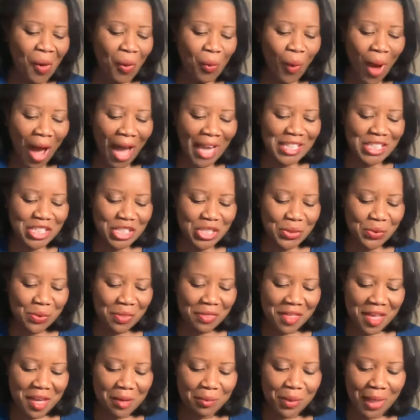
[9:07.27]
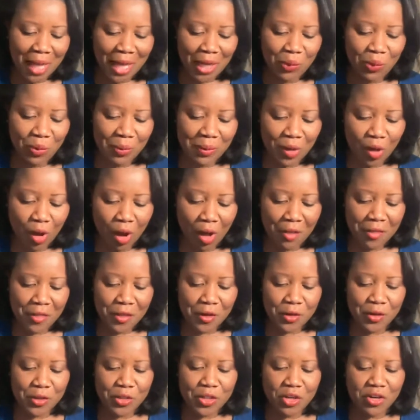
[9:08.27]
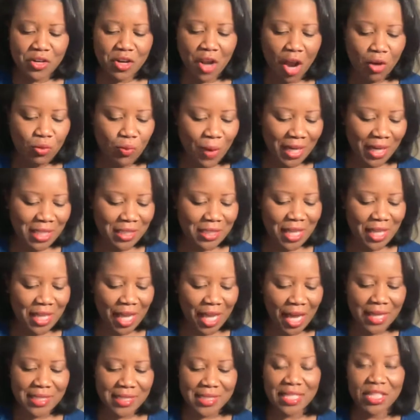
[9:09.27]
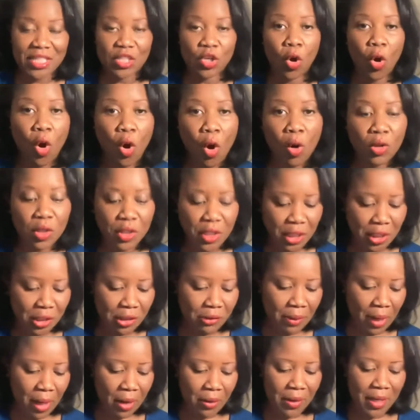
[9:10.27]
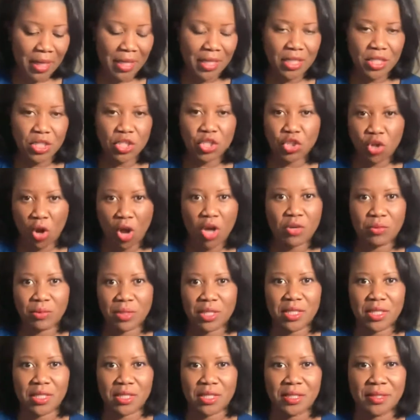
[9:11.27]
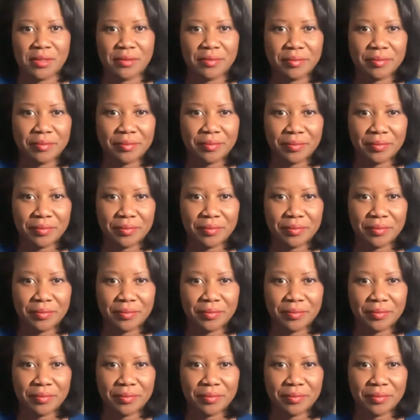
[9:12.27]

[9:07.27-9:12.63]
Why do you think Black women authors are not recognized in all literary genres?